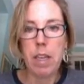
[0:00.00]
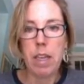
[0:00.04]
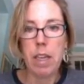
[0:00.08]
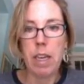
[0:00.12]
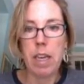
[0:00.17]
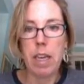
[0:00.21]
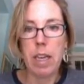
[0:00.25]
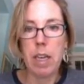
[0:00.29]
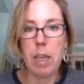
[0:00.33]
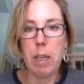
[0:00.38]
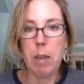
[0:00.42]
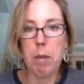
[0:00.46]

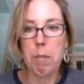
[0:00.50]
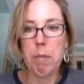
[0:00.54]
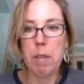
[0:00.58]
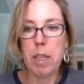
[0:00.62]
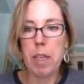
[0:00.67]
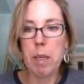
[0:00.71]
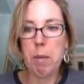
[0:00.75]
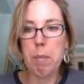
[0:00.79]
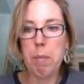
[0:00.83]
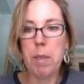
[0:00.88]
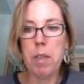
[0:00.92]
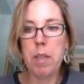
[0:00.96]

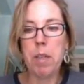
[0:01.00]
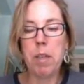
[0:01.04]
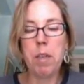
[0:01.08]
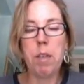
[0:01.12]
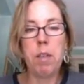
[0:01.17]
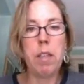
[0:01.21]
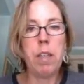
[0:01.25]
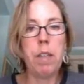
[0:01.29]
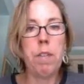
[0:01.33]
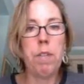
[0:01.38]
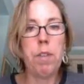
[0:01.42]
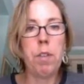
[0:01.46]
Let me
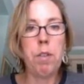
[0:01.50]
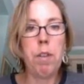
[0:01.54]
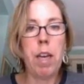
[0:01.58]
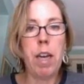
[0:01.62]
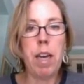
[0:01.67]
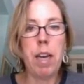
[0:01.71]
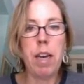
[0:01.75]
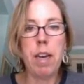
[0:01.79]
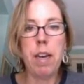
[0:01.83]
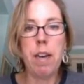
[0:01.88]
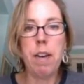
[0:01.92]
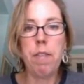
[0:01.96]
know if you
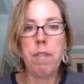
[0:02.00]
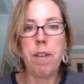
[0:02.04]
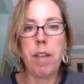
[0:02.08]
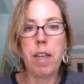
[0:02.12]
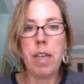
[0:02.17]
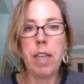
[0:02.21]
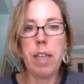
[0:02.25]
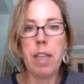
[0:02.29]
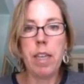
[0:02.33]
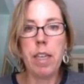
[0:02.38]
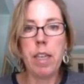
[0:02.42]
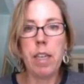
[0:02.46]
have
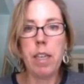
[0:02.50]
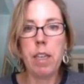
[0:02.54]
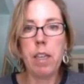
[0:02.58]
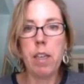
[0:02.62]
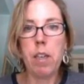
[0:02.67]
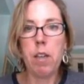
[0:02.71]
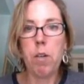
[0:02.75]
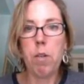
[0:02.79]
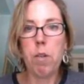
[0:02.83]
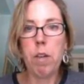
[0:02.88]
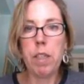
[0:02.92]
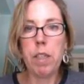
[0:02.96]
any
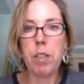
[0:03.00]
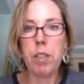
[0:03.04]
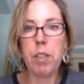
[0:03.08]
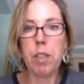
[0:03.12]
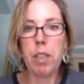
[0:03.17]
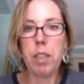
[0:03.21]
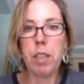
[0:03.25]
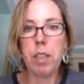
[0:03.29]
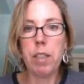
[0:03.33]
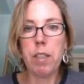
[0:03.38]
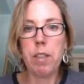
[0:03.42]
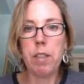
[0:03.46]

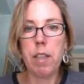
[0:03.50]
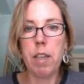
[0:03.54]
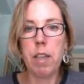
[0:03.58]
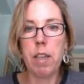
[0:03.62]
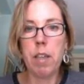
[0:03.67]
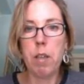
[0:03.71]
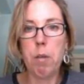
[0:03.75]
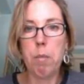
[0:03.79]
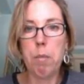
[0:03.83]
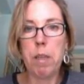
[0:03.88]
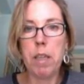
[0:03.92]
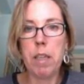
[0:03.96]
questions.
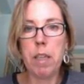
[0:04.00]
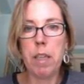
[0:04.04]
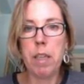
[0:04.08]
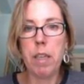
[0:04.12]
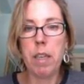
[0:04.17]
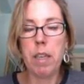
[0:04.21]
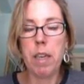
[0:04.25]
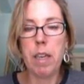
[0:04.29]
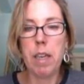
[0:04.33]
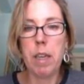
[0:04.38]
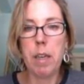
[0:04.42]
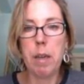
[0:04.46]
I'll
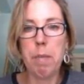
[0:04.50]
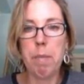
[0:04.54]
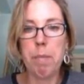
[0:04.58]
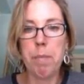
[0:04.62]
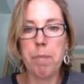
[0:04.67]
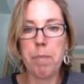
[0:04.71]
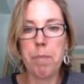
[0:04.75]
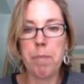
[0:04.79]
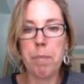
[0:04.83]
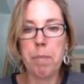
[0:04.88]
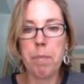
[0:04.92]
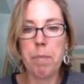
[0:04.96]
be
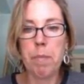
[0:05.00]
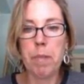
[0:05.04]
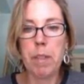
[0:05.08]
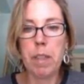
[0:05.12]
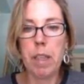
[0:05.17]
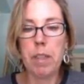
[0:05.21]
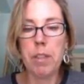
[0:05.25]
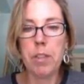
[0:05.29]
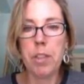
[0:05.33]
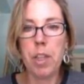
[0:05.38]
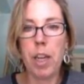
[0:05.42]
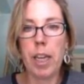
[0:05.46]

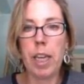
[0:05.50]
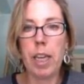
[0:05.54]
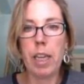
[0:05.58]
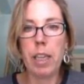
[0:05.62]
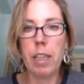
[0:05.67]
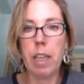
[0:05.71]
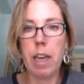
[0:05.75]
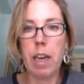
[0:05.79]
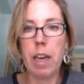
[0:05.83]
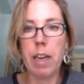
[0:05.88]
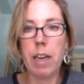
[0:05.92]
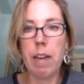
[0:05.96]
checking
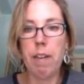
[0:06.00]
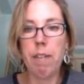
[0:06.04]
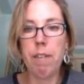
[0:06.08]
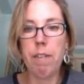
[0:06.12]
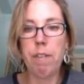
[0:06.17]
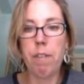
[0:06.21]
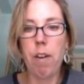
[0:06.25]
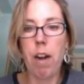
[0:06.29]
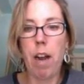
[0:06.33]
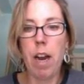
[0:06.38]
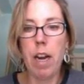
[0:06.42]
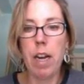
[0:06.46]
a lot on
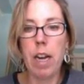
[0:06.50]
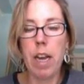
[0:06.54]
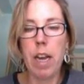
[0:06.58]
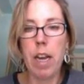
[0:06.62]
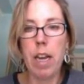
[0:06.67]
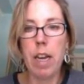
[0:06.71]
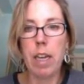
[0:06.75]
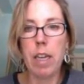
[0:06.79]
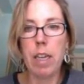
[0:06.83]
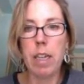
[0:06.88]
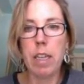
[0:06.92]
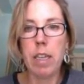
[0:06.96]

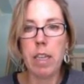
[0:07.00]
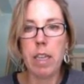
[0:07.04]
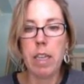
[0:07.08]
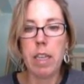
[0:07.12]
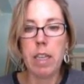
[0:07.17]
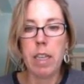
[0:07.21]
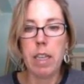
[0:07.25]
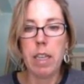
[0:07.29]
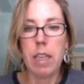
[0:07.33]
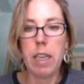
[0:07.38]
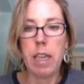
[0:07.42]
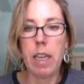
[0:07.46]
Friday
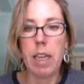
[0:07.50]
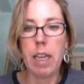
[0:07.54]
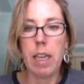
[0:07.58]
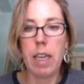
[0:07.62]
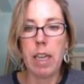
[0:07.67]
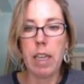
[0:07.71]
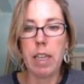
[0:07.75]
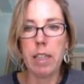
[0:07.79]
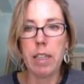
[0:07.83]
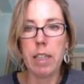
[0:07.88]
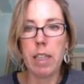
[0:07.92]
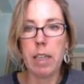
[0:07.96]

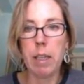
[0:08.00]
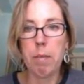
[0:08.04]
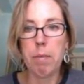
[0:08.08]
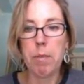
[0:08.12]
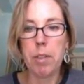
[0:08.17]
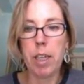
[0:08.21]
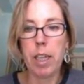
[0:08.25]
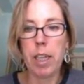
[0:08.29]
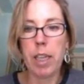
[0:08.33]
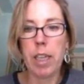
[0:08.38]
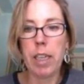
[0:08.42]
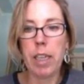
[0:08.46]
and
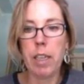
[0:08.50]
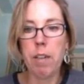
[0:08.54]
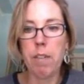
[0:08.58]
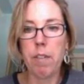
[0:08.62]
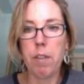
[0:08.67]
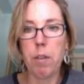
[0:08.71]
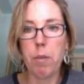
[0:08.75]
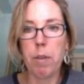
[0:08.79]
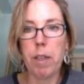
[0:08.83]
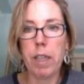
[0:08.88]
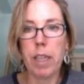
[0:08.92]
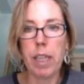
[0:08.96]
checking in
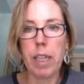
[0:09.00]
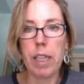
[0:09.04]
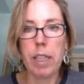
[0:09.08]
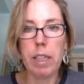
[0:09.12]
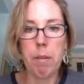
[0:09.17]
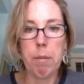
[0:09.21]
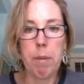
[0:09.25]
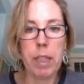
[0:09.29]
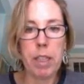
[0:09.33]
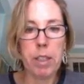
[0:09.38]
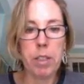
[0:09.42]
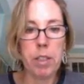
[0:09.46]
over the weekend
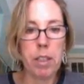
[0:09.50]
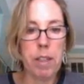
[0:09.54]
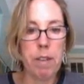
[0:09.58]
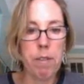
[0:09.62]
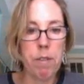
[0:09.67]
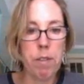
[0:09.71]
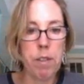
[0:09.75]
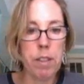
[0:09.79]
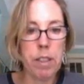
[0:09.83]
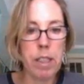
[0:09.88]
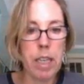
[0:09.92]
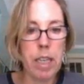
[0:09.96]
to make sure
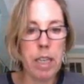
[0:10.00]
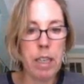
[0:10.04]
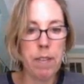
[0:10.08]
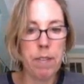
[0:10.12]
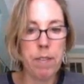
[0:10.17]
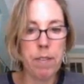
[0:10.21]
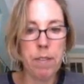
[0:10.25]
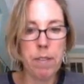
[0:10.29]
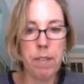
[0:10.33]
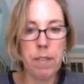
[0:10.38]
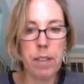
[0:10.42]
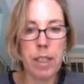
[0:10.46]
everyone's kind
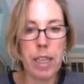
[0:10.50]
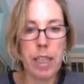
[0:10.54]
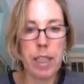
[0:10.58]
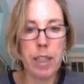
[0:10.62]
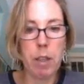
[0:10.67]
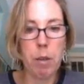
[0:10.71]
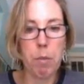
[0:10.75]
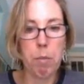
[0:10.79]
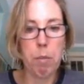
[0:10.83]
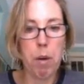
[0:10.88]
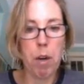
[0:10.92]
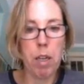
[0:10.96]
of getting
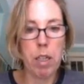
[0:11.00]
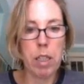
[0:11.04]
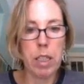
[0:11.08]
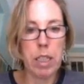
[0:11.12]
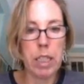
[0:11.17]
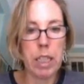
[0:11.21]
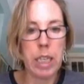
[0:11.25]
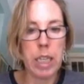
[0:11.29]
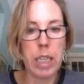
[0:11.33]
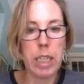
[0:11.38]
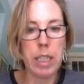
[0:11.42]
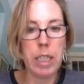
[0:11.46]
their part
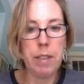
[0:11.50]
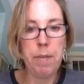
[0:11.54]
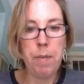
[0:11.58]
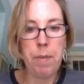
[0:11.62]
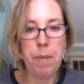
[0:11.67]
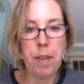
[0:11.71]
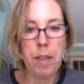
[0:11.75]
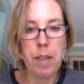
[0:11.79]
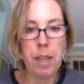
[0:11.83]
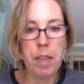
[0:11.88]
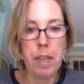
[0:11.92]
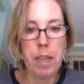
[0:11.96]
done.
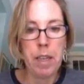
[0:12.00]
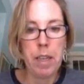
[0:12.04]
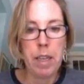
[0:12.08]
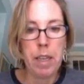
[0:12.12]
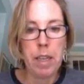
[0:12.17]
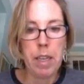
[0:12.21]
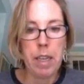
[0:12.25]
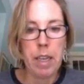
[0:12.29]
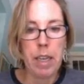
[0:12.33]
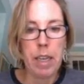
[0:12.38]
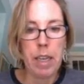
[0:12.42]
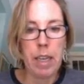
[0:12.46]

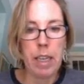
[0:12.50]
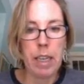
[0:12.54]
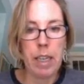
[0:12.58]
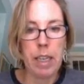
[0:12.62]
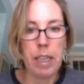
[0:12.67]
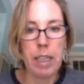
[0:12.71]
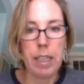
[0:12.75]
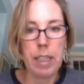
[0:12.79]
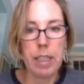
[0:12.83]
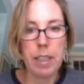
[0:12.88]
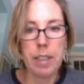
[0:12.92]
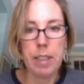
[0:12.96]

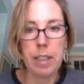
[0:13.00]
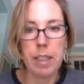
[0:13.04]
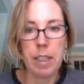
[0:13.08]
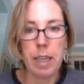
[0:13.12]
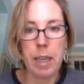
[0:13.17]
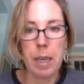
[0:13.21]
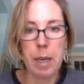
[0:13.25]
And